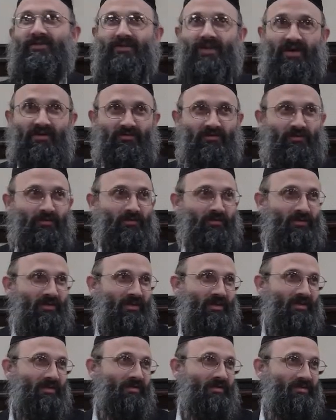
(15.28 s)
After
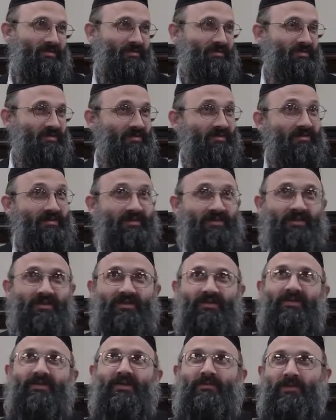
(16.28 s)
learning
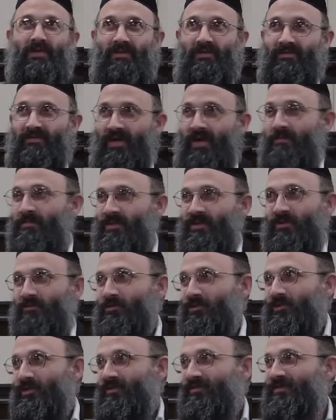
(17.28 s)
about the depth and the
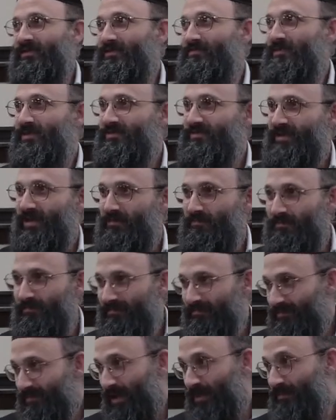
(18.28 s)
beauty of this mitzvah,
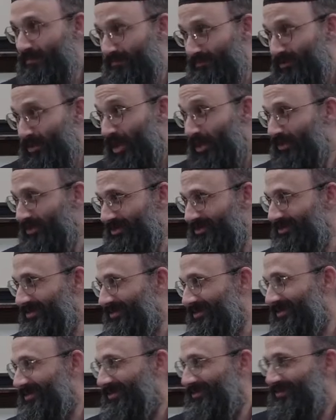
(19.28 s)
I'm
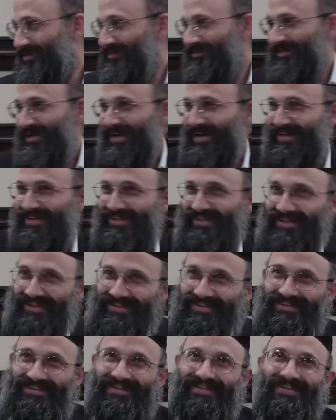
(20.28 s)
jealous of the fact that